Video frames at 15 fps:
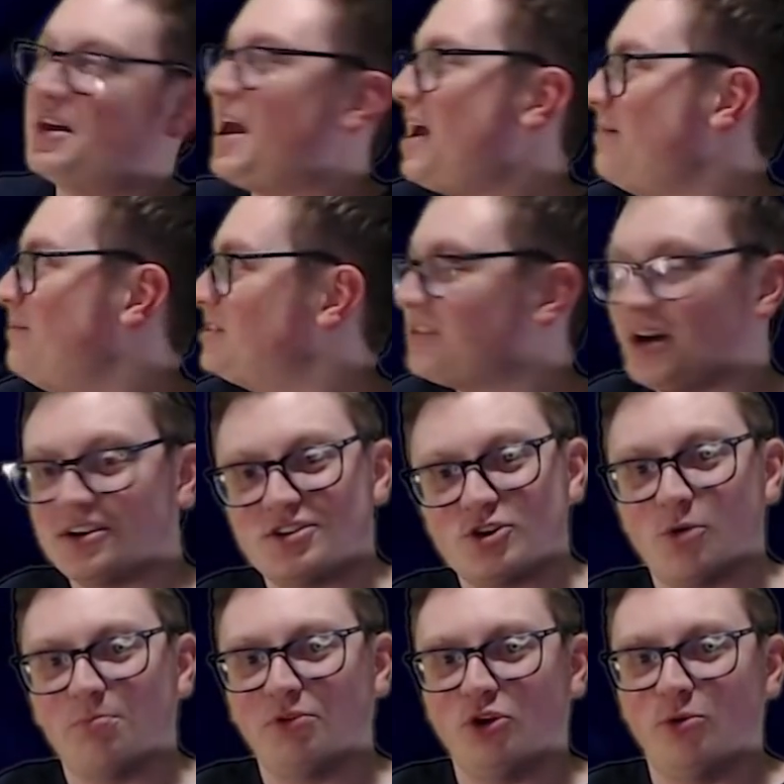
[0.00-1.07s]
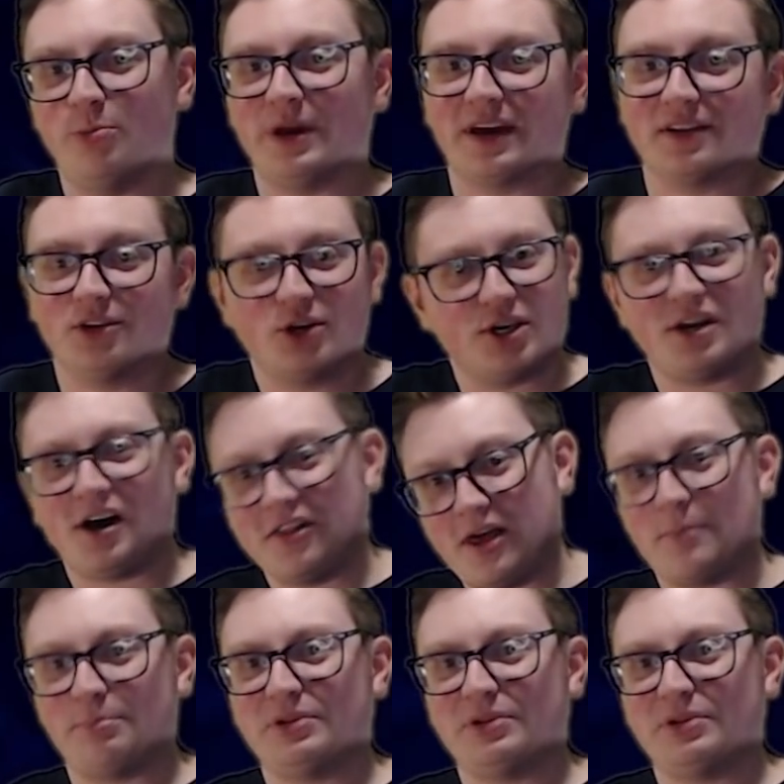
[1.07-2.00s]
game is also blooming. Look at all that